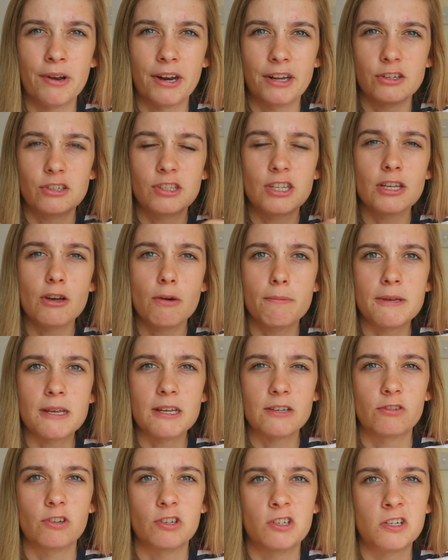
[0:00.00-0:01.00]
And I just think it'll be
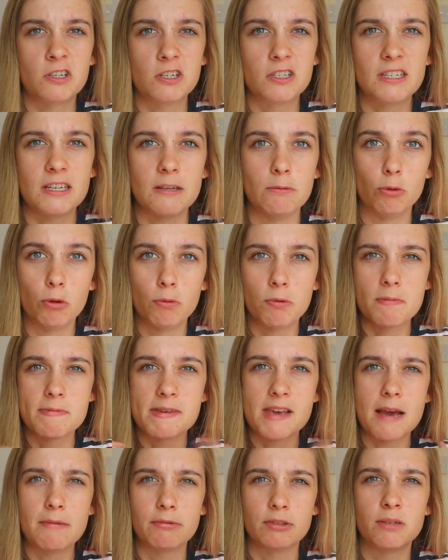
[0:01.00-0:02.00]
interesting to see, will we
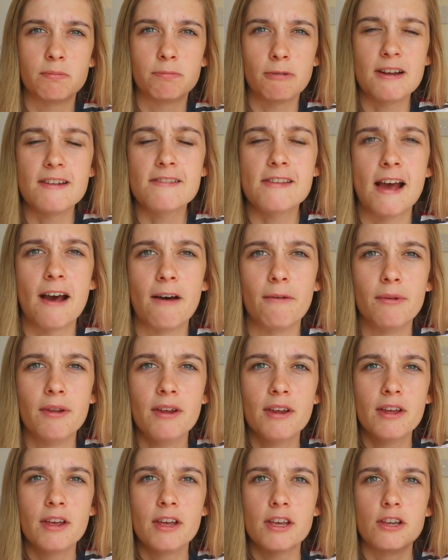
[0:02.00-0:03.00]
be able to break down,
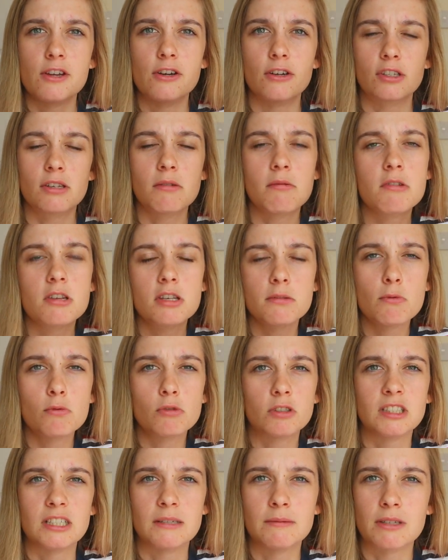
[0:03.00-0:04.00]
you know, some of the
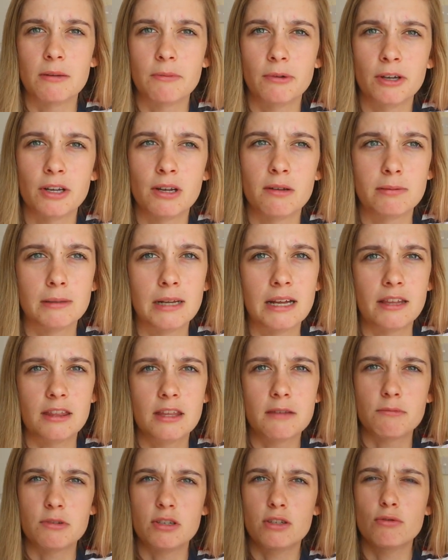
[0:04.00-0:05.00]
smaller teams that we're going to play? I
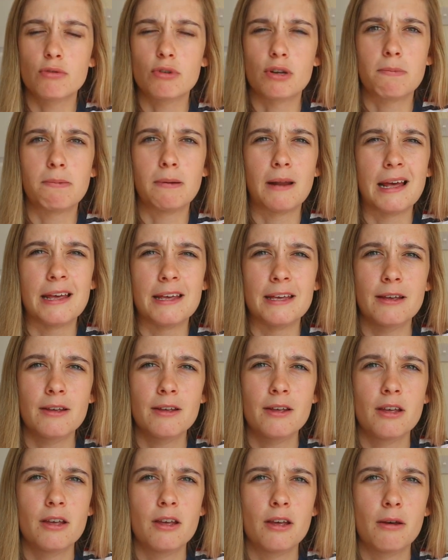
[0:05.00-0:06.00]
think we still got to play
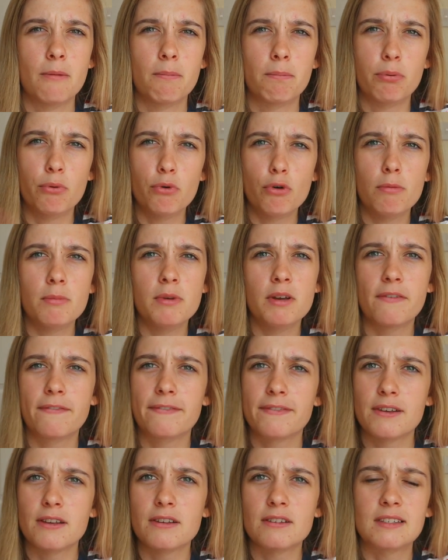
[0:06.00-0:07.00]

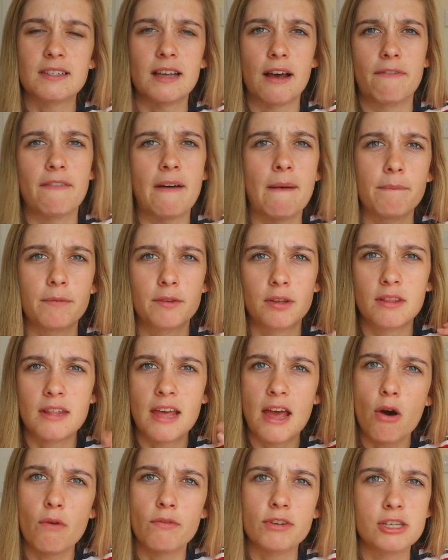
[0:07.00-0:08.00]
Bournemouth, Southampton.
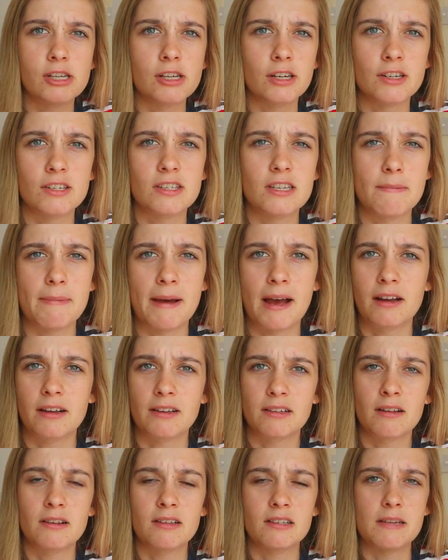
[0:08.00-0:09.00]
They're obviously going to sit
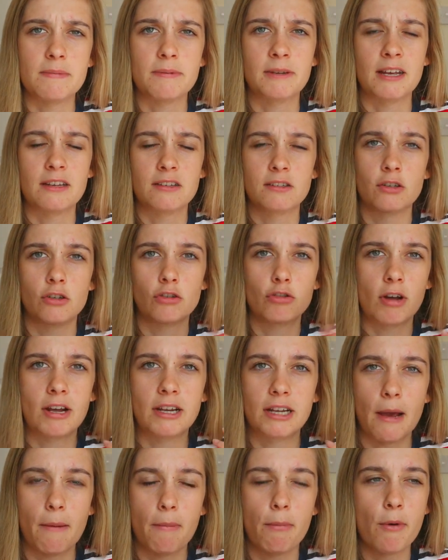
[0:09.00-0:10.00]
back deep against us, try and
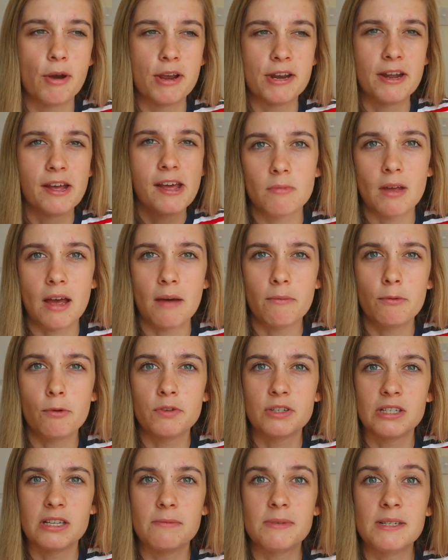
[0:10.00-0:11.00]
get a point. And
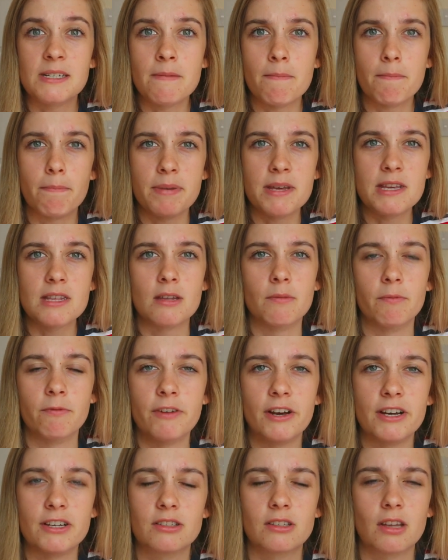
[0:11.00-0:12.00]
obviously we didn't beat them
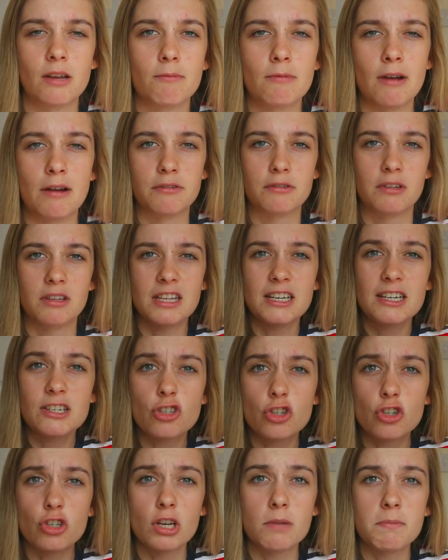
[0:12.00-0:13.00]
first time round, so I think it's
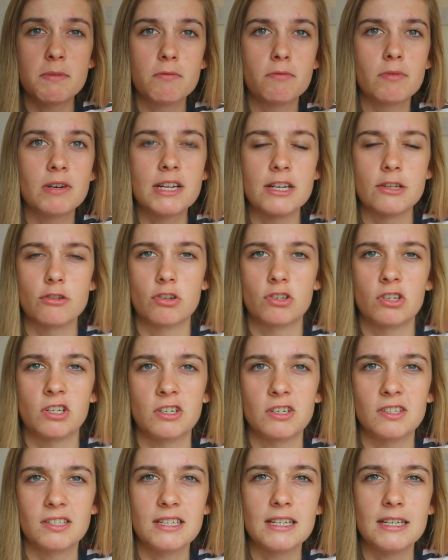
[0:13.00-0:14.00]
just going to be really interesting
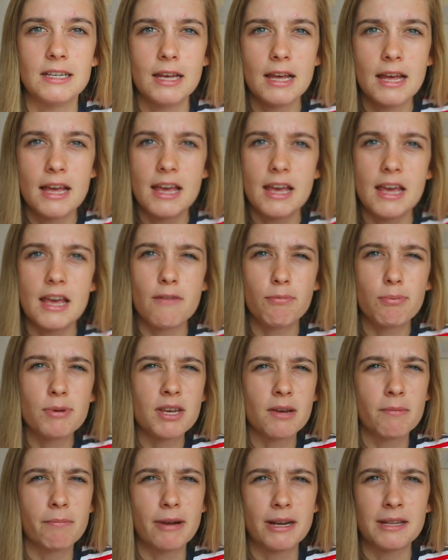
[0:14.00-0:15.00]
to see if we
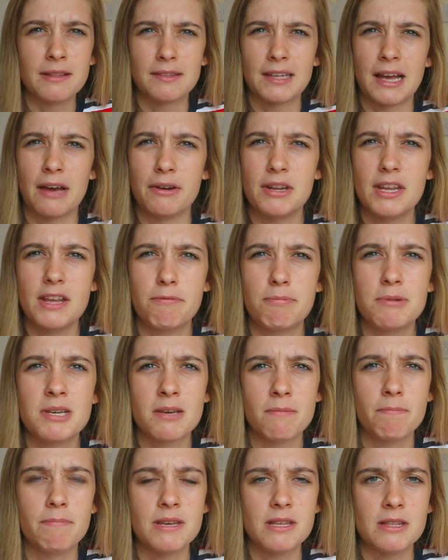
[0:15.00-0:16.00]
can break them down, if we
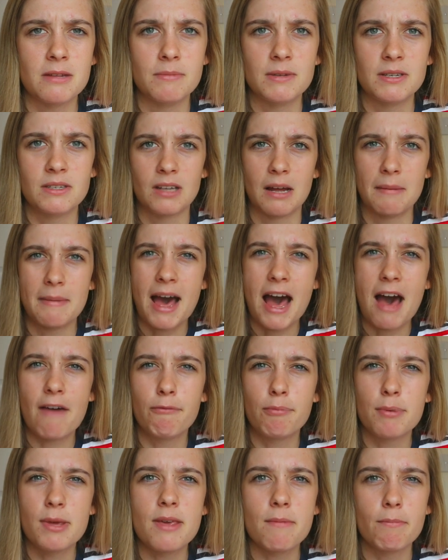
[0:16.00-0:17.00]
can beat them this time.
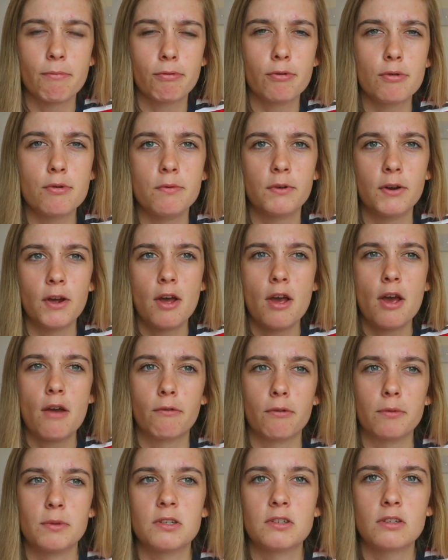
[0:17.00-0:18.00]
Have we improved
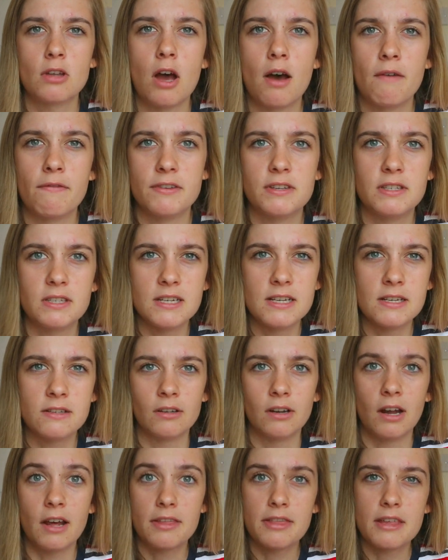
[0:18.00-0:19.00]
from the start of the
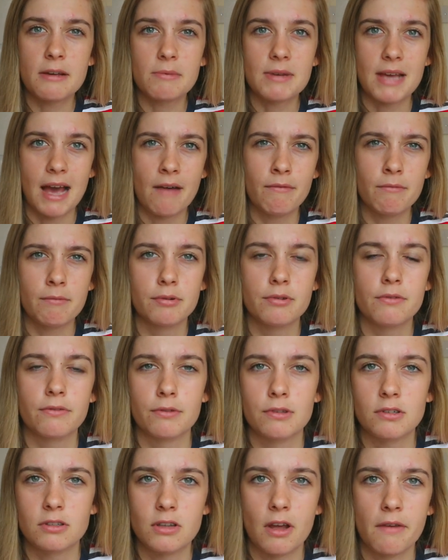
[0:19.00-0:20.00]
season? I think we have improved
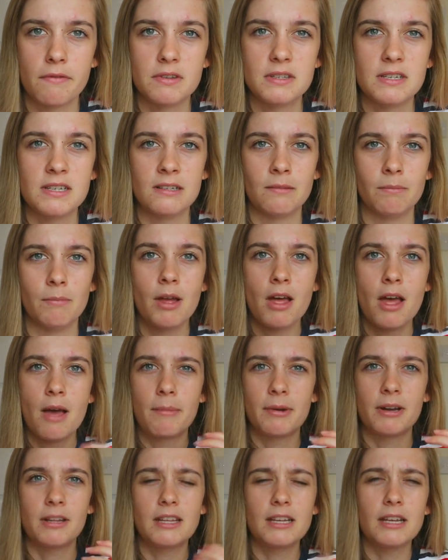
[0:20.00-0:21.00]
from the start of the season,
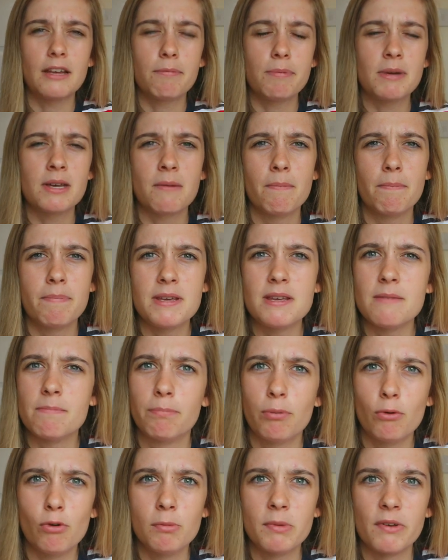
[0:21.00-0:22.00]
but I think if we can beat
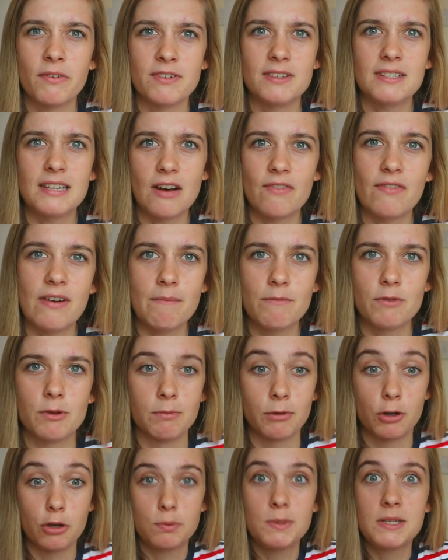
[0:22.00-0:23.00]
Bournemouth and Southampton,
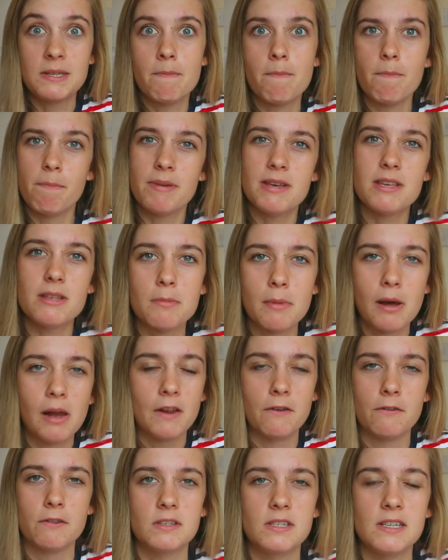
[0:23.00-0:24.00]
because we didn't beat them
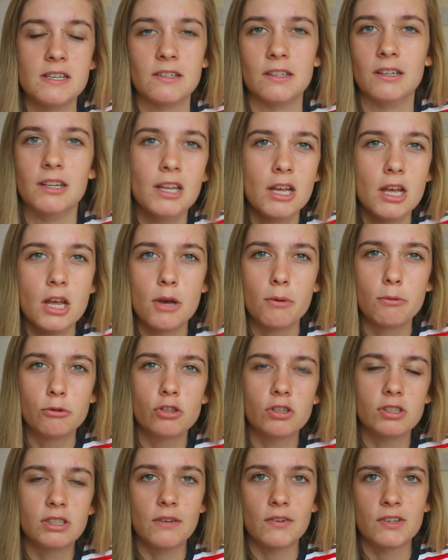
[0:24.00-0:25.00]
earlier in the season, it will
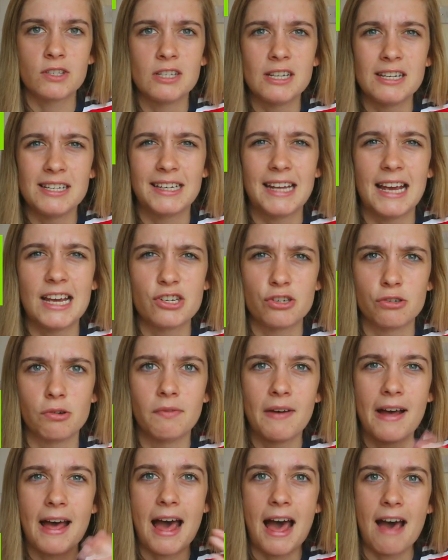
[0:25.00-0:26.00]
just give us an indication
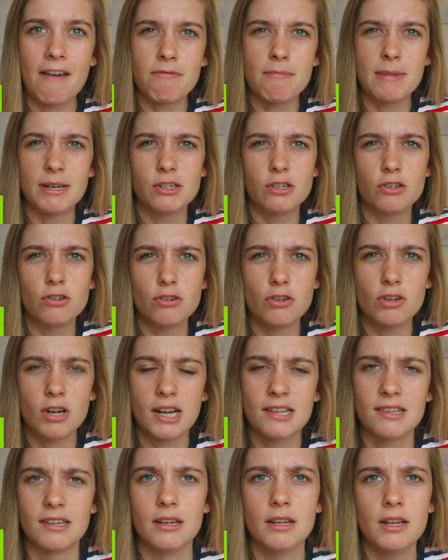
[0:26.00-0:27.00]
of, have Manchester
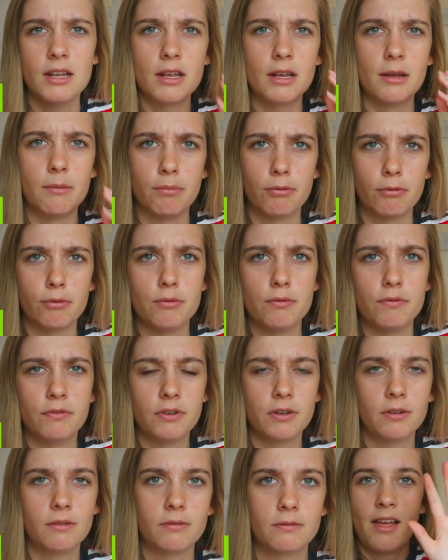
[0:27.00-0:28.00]
United improved?